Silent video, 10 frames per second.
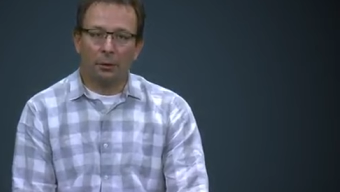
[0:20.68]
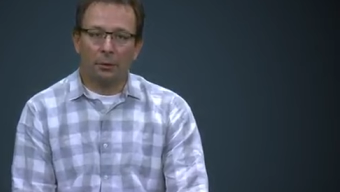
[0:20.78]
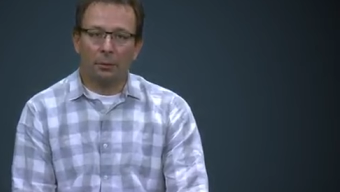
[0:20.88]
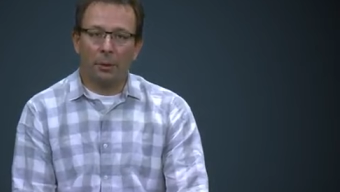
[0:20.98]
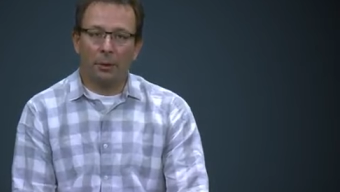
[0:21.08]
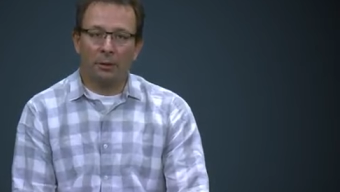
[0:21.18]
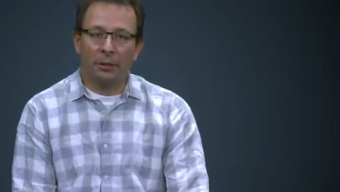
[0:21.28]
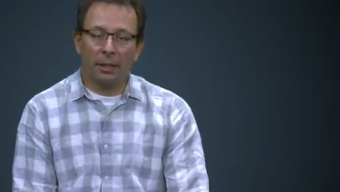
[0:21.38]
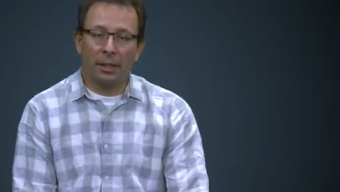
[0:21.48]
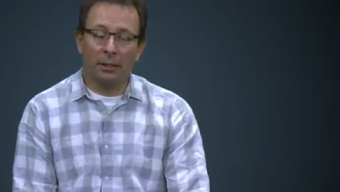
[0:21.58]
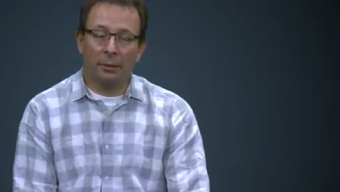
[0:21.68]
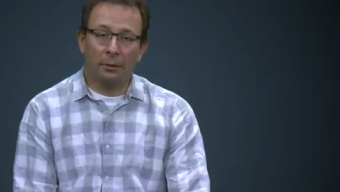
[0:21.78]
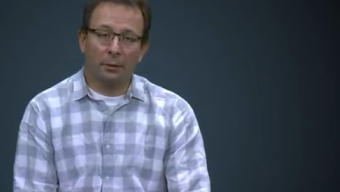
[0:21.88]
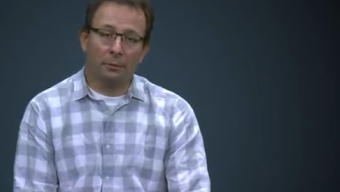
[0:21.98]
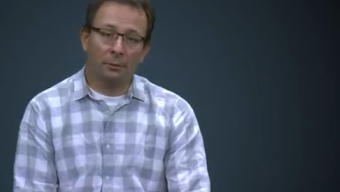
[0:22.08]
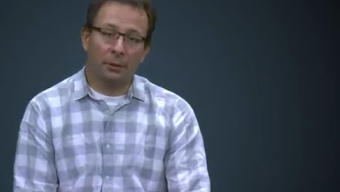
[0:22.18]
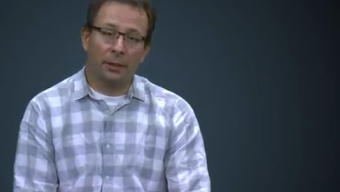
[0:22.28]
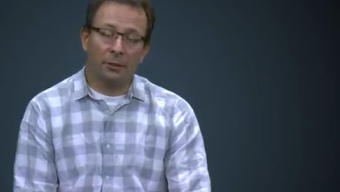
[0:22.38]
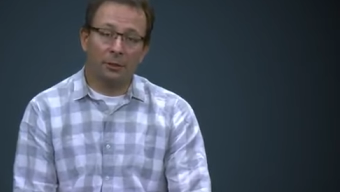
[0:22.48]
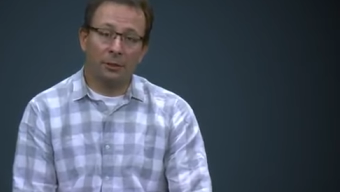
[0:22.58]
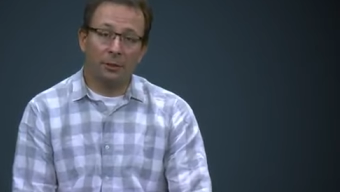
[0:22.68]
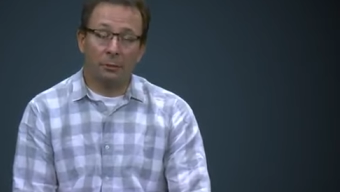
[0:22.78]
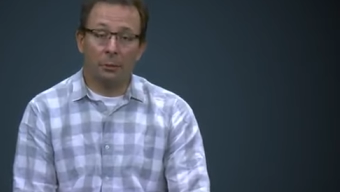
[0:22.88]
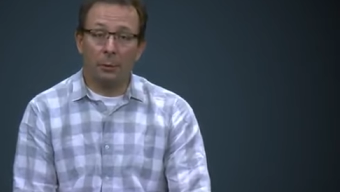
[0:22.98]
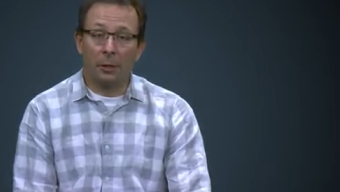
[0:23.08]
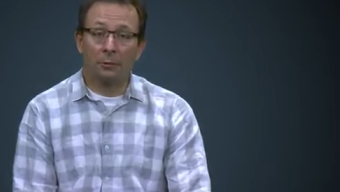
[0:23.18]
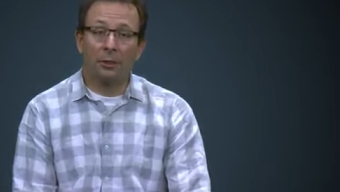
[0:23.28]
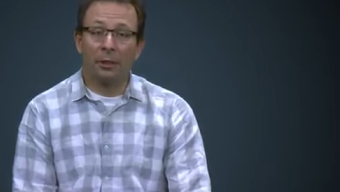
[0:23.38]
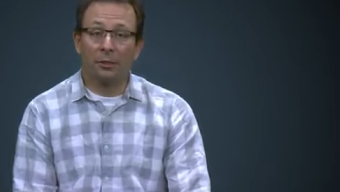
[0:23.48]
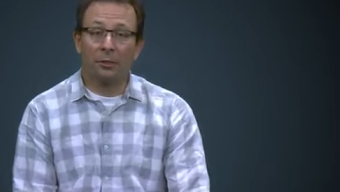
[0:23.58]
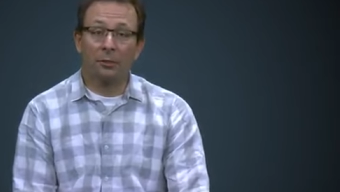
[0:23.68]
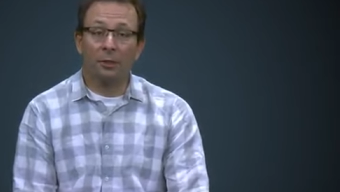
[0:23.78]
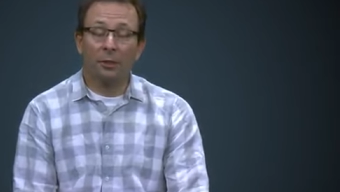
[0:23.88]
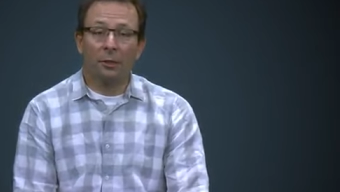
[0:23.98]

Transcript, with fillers: Demand side reduction or demand reduction,